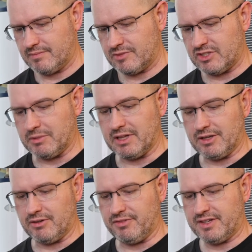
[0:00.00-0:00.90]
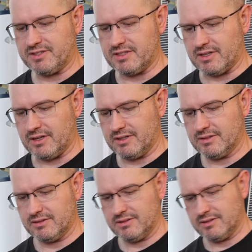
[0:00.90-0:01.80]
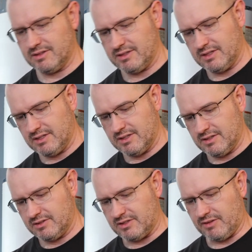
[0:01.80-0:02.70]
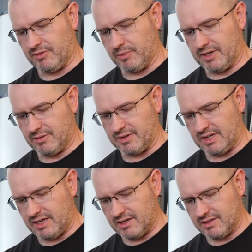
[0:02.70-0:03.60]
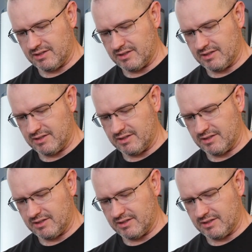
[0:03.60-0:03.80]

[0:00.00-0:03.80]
some of the little fuzzies here, stuff that we don't need.